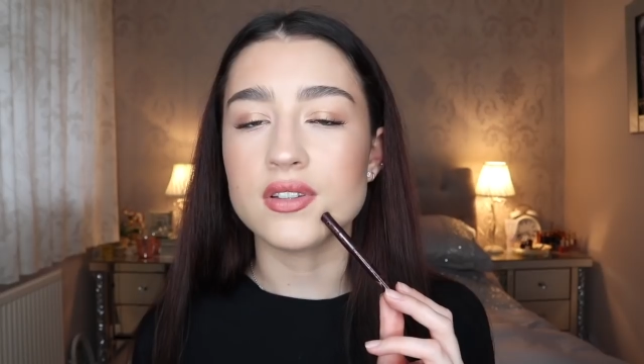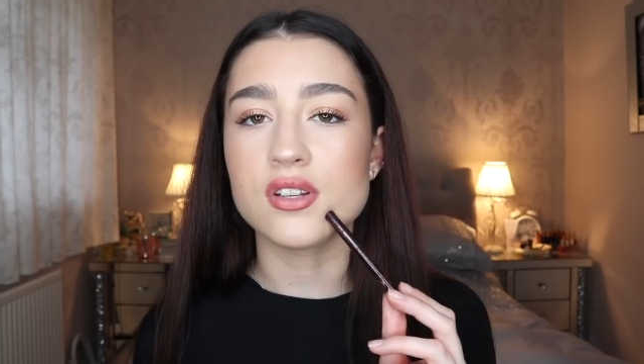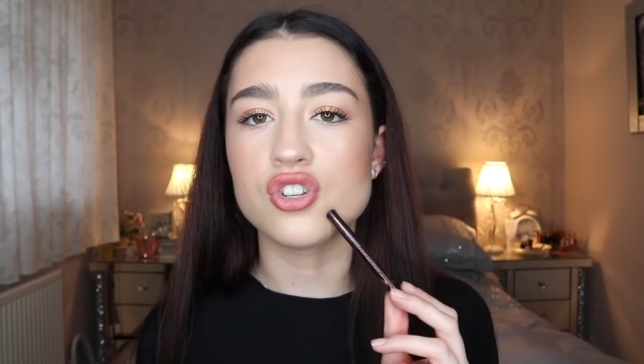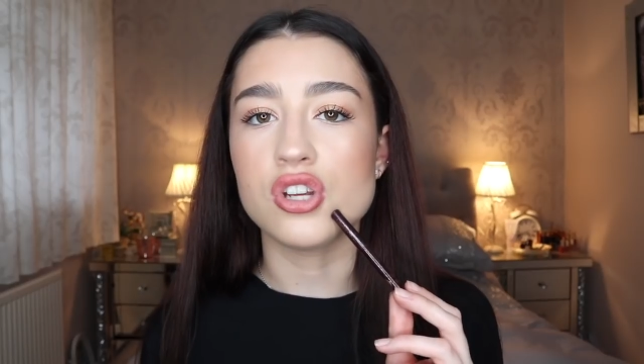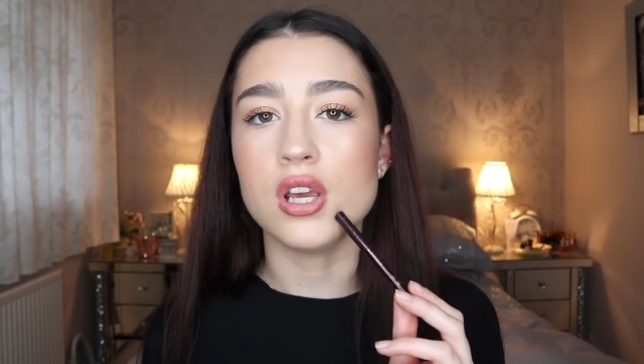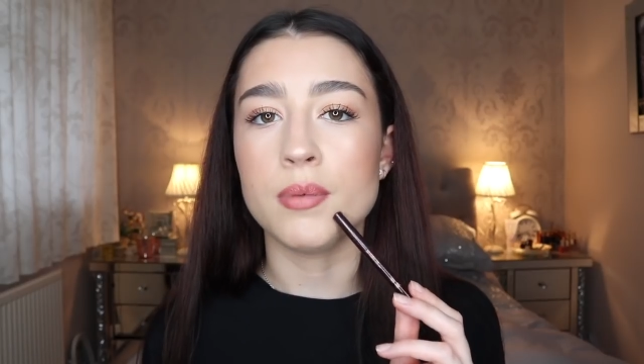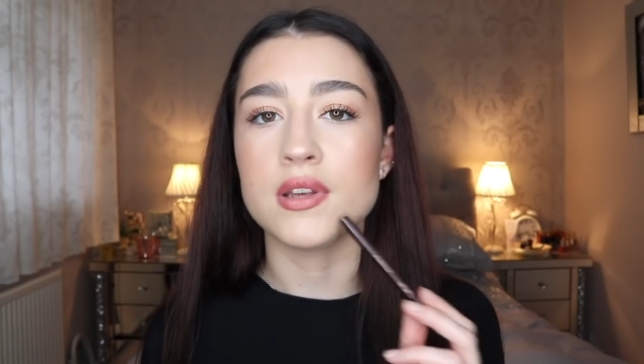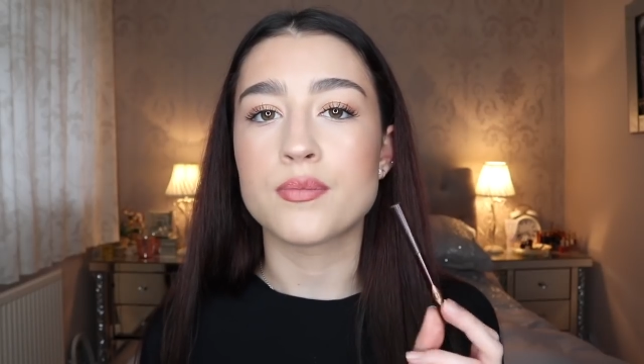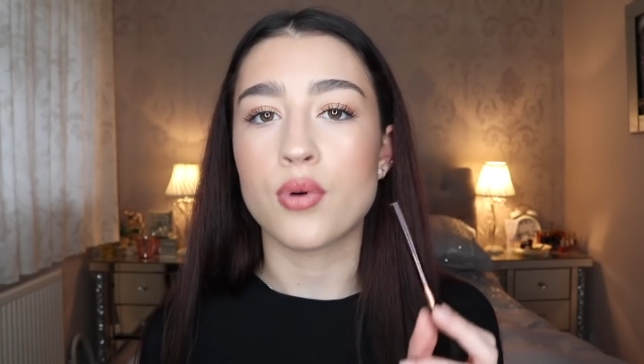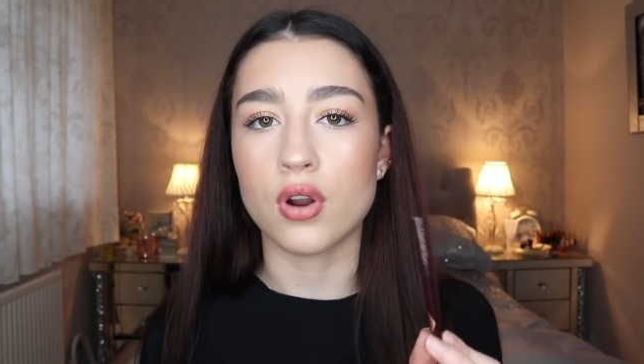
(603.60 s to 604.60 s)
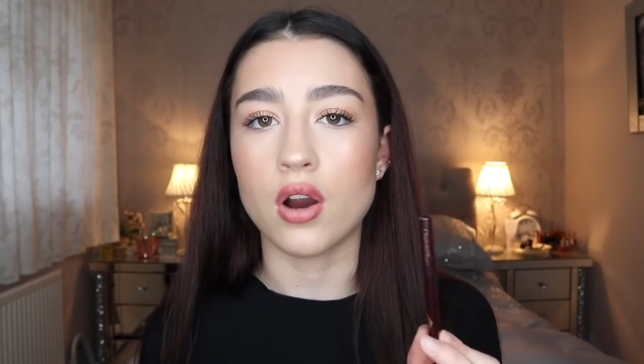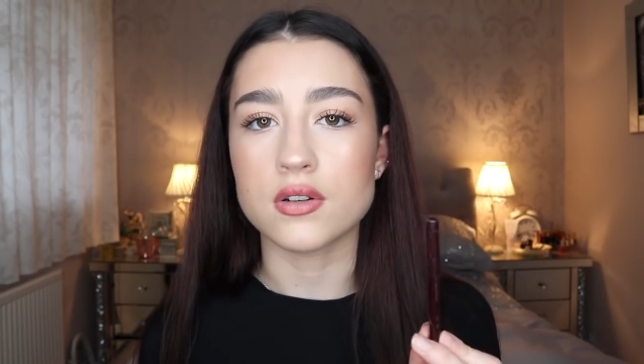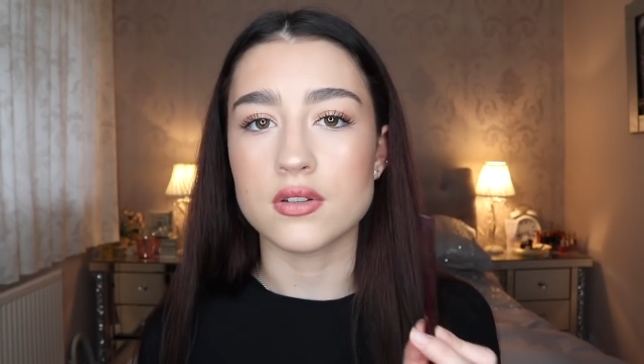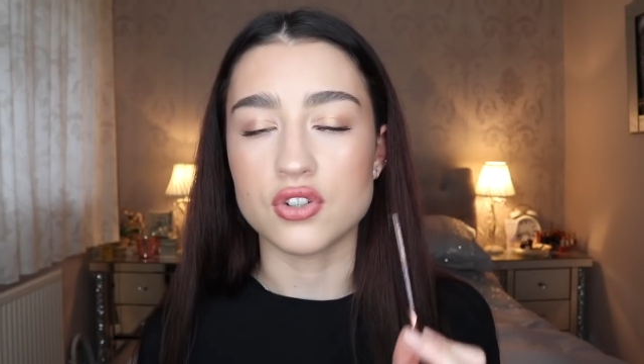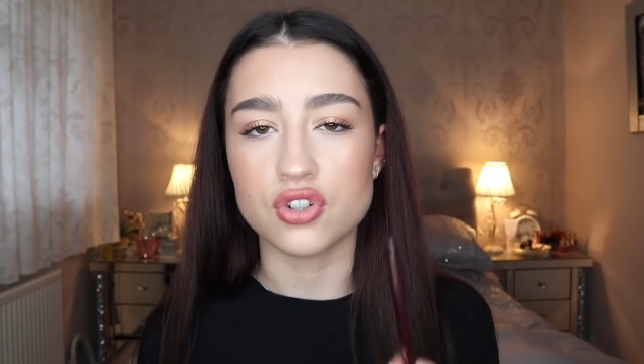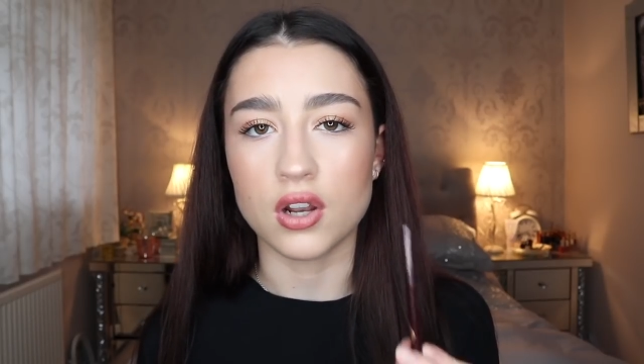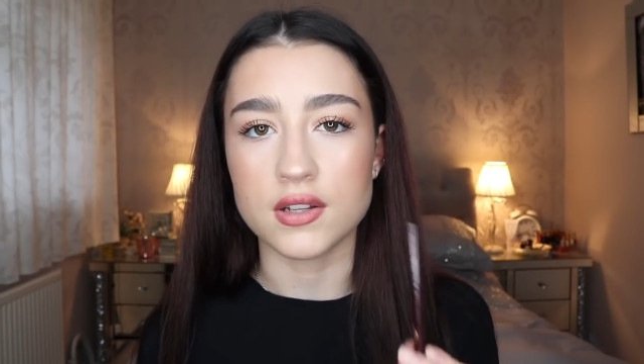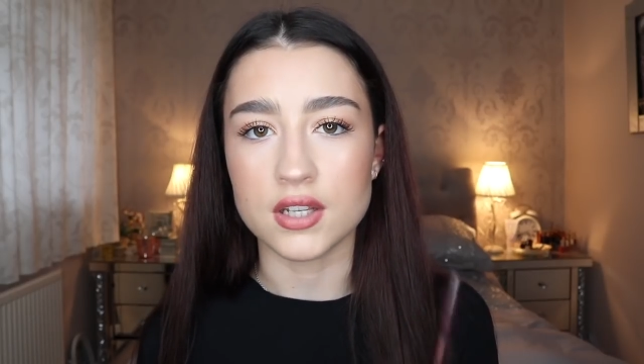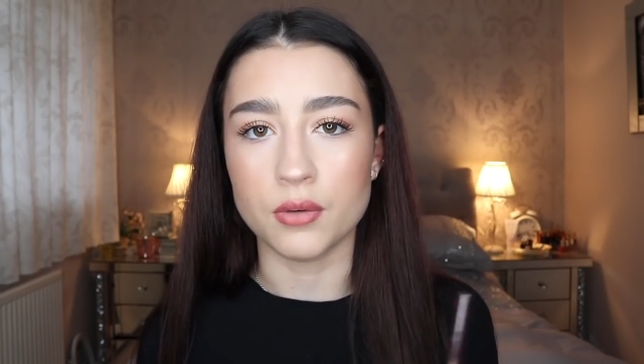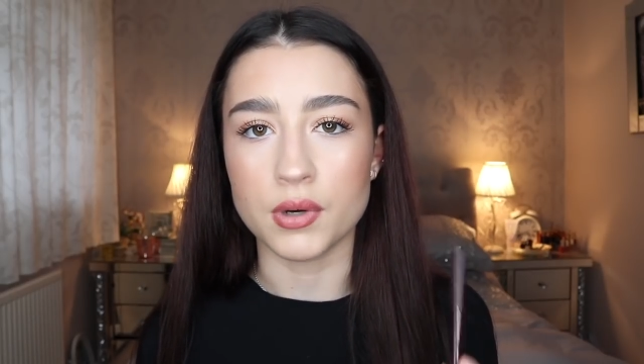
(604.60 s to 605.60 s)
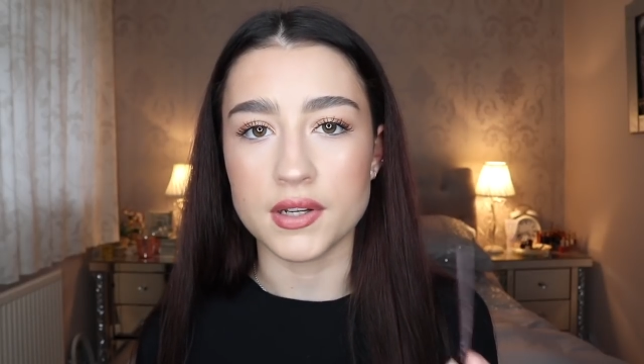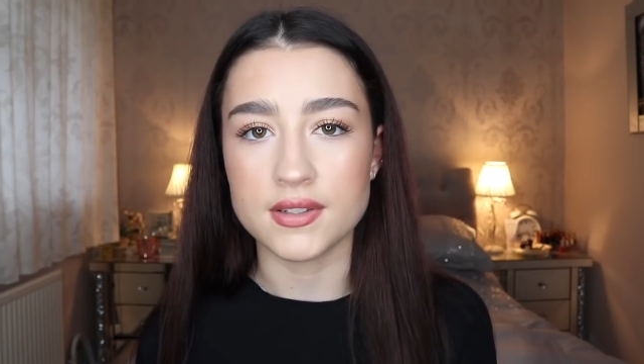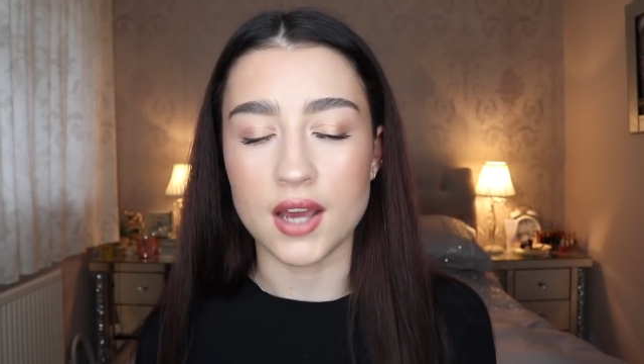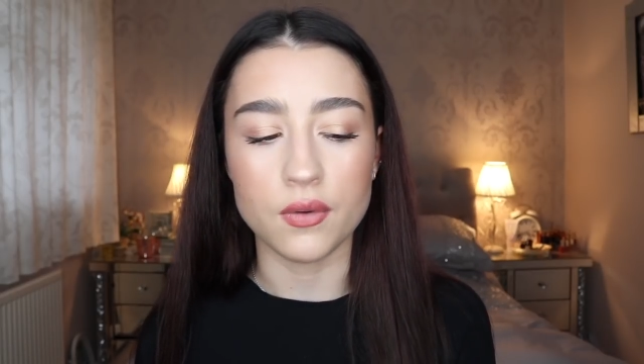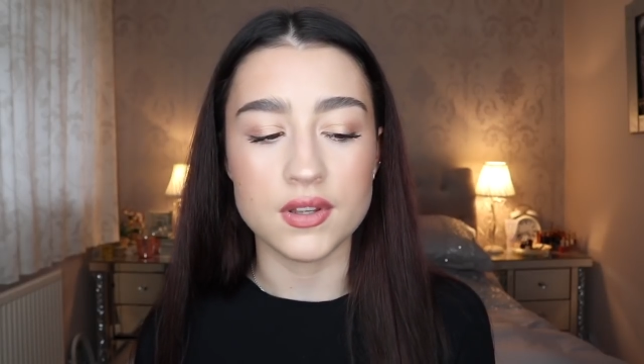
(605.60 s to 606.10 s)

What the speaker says: it's the cheapest product that Charlotte Tilbury sell.